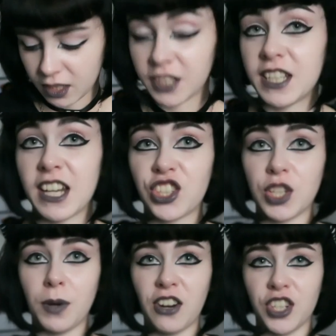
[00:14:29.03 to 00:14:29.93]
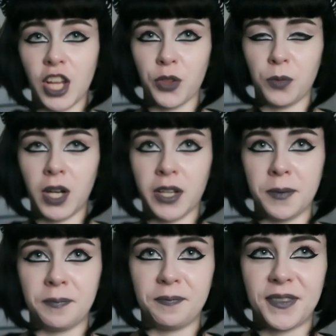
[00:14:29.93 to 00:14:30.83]
I did actually wear another
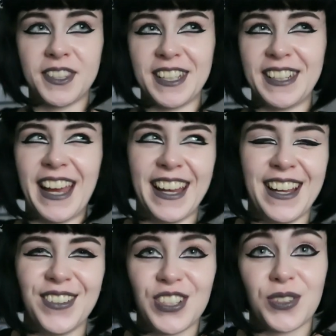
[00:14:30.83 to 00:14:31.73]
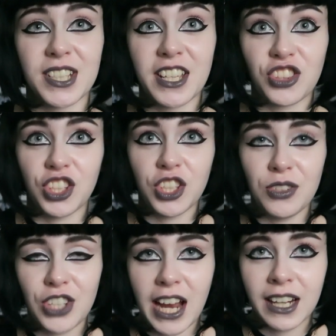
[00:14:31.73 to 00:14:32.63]
one today, which was like the
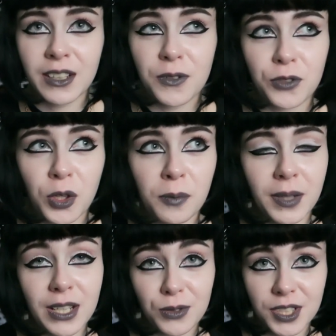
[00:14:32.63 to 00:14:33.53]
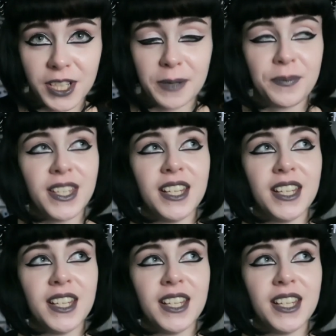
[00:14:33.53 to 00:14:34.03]
huge Ankh from Killstar,